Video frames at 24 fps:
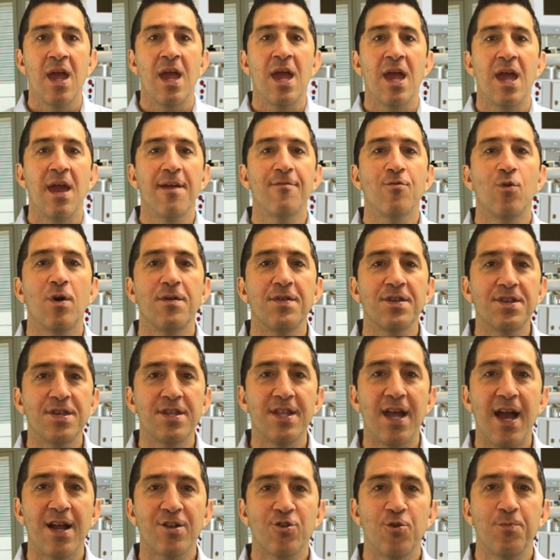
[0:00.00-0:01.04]
Hey everyone, this is
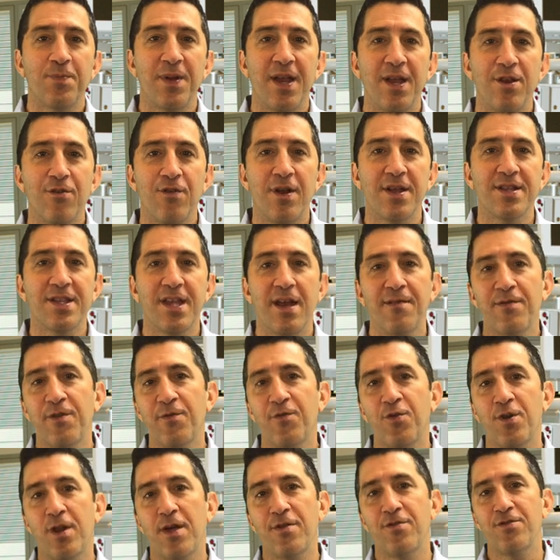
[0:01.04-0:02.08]
Dr. Peter Antevy
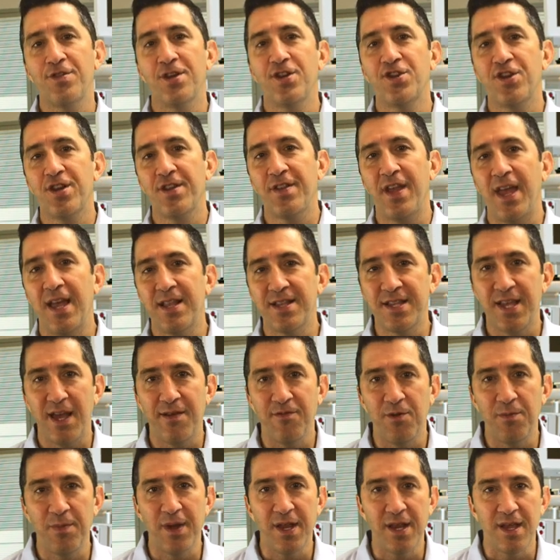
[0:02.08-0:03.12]
for another edition of the
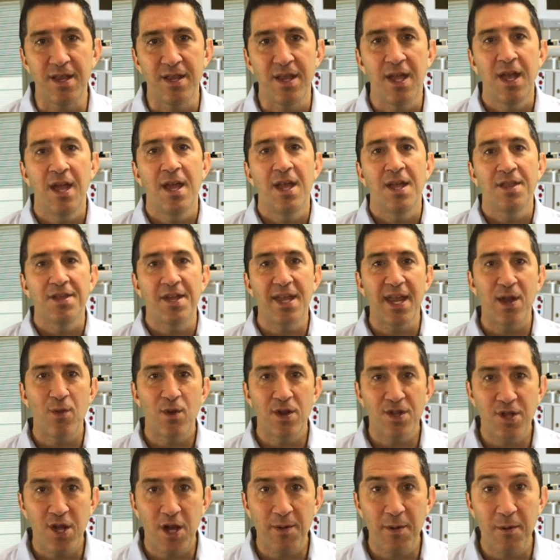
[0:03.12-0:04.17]
Handtevy Minute. Today I
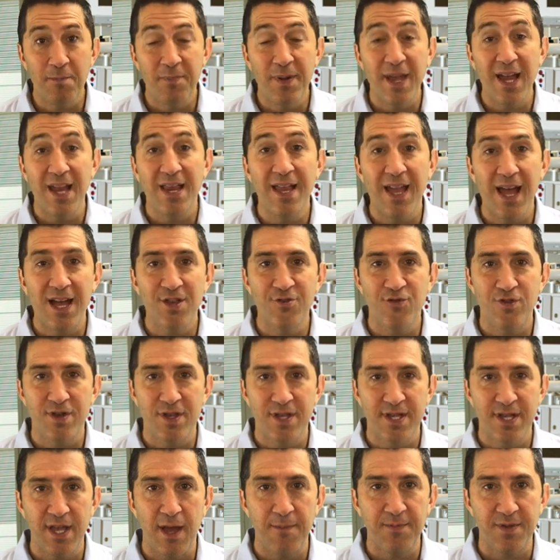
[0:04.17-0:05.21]
want to talk about pediatric
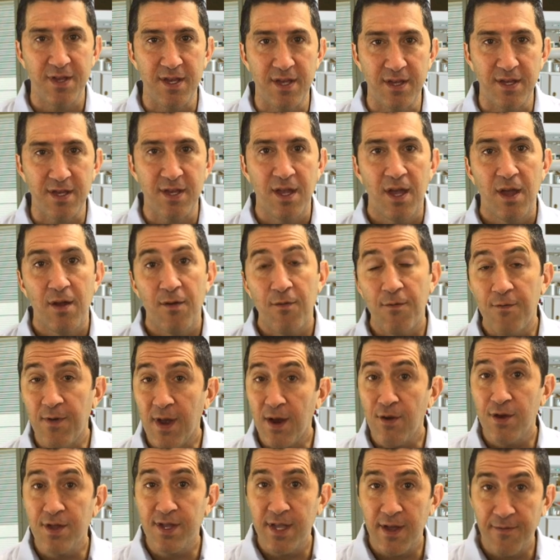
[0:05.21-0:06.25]
sepsis.
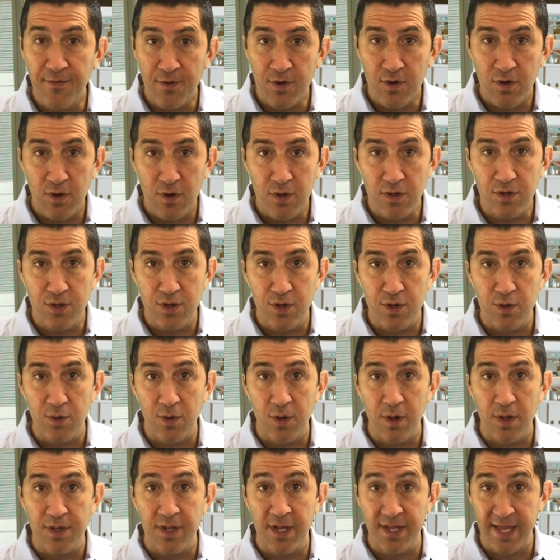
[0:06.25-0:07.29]
Very difficult
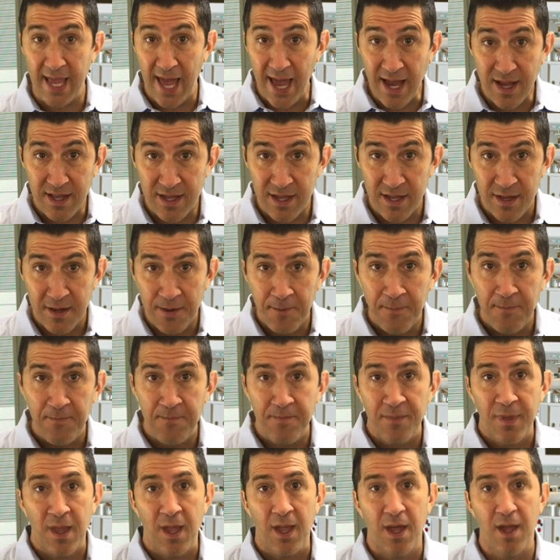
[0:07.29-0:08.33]
to detect.
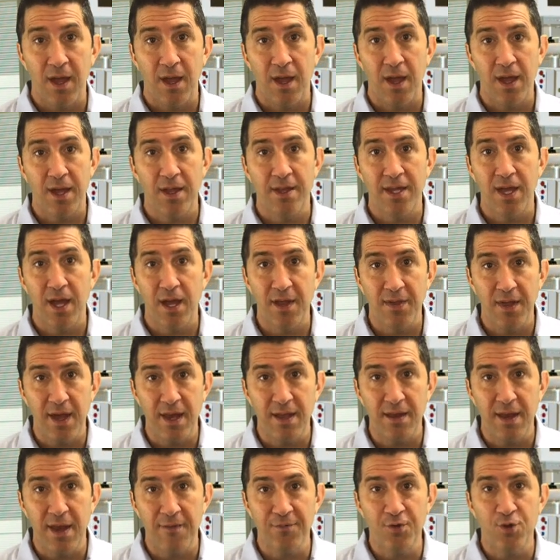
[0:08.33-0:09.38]
Uh, I can tell you
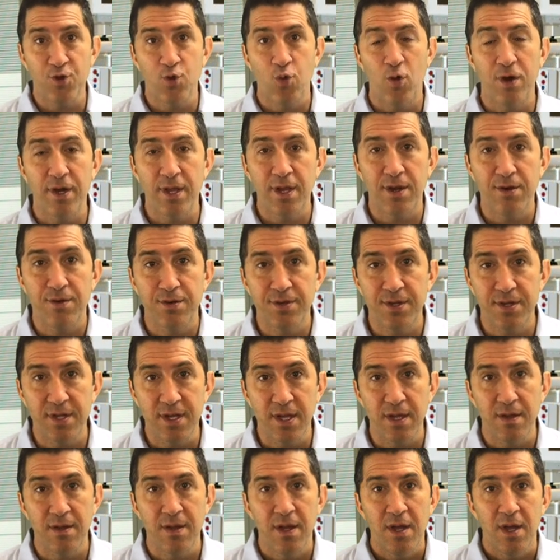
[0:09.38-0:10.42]
that after 20 years in
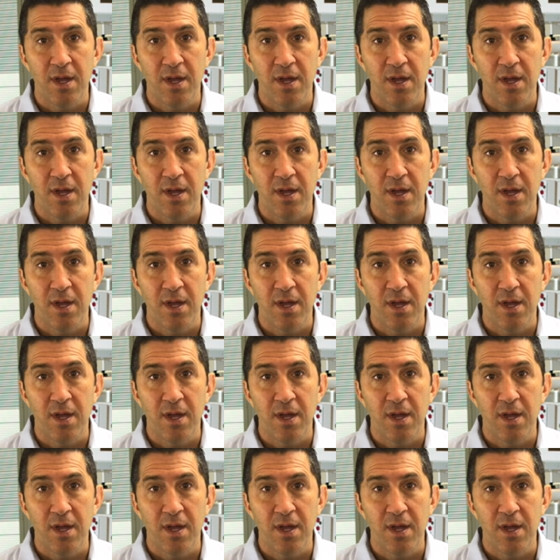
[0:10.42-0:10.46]
the